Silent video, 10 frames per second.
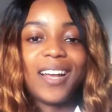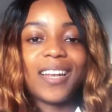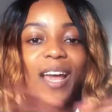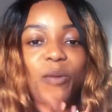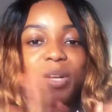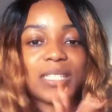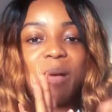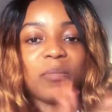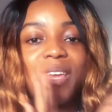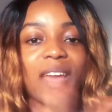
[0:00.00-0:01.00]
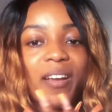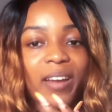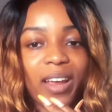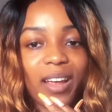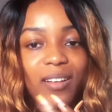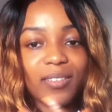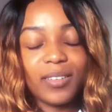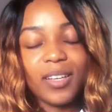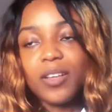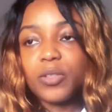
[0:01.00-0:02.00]
like what I'm hearing.
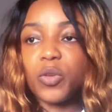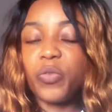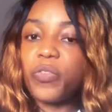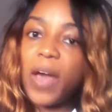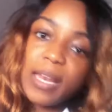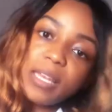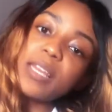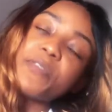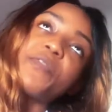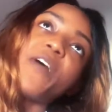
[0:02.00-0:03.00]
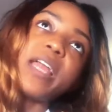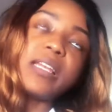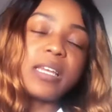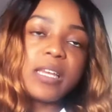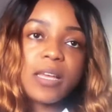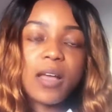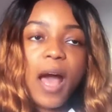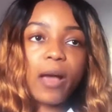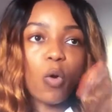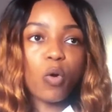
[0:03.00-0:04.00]
So finally
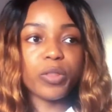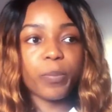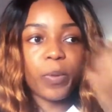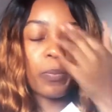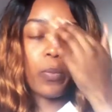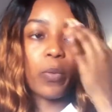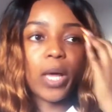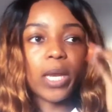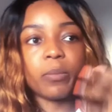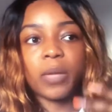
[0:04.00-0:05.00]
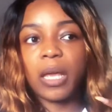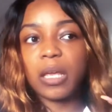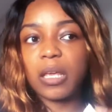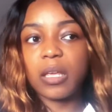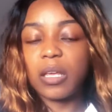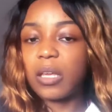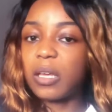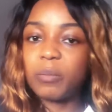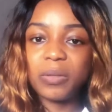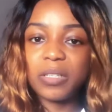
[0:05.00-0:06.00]
I called the people and I'm like,
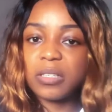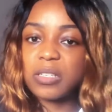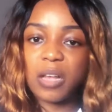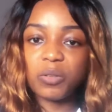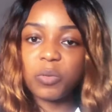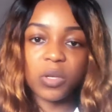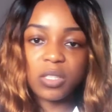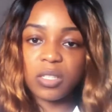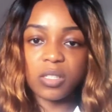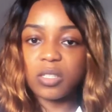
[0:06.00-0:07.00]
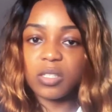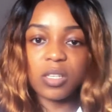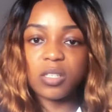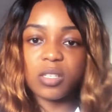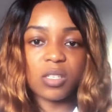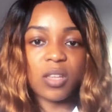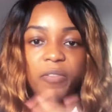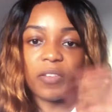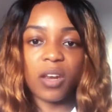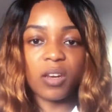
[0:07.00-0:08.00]
please, I don't want this. This is
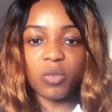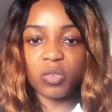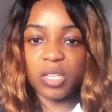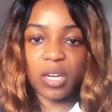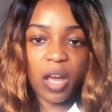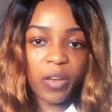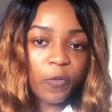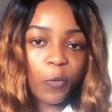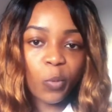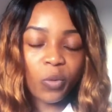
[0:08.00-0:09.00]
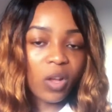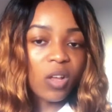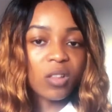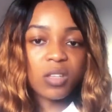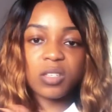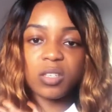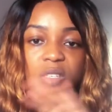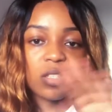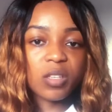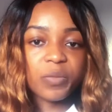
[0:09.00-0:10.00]
definitely not an iPhone. This
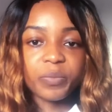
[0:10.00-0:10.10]
is